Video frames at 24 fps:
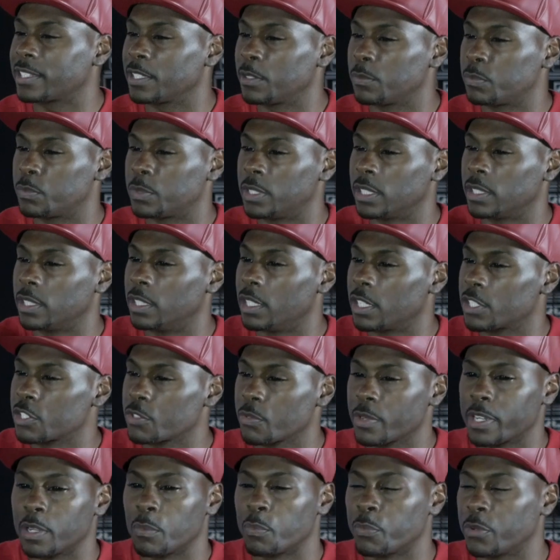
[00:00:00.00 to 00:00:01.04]
the
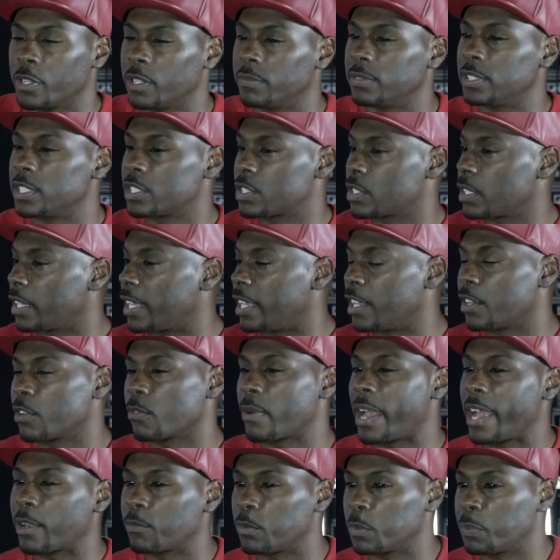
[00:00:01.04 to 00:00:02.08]
luxury and privilege to
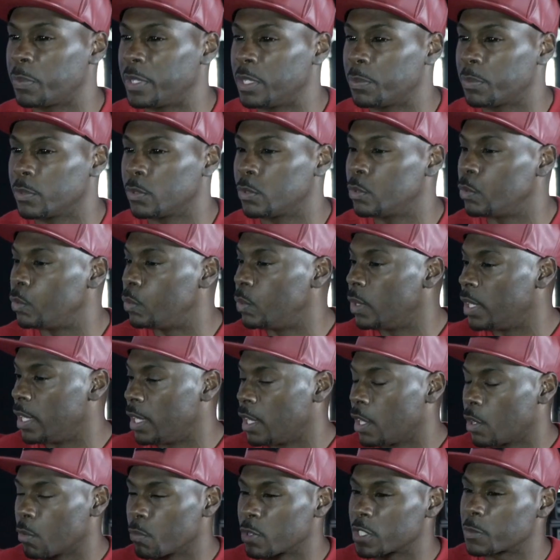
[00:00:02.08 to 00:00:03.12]
interact with people who
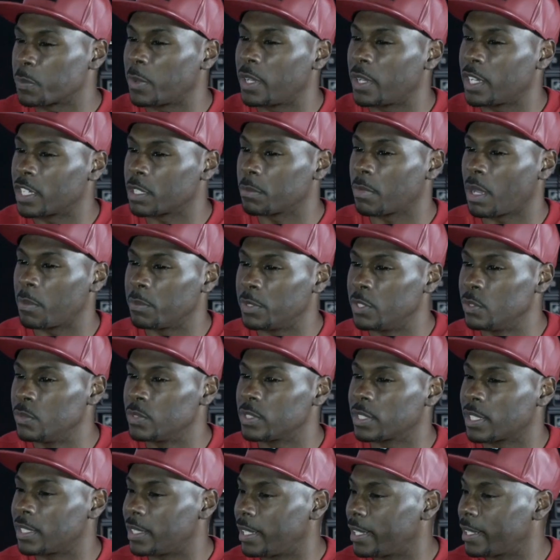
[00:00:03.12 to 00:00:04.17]
respond to my music,
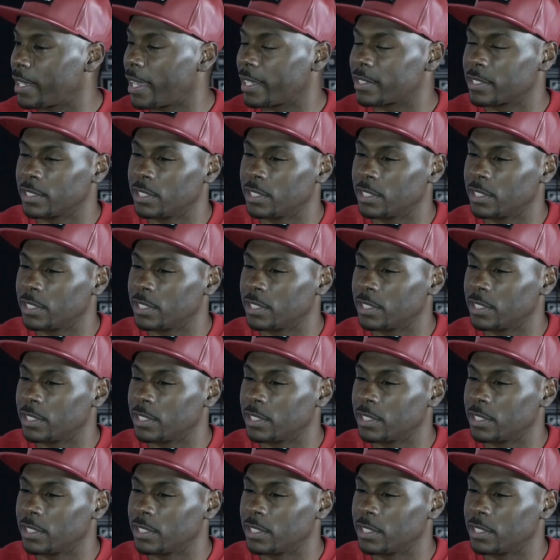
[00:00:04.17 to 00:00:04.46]
and they got the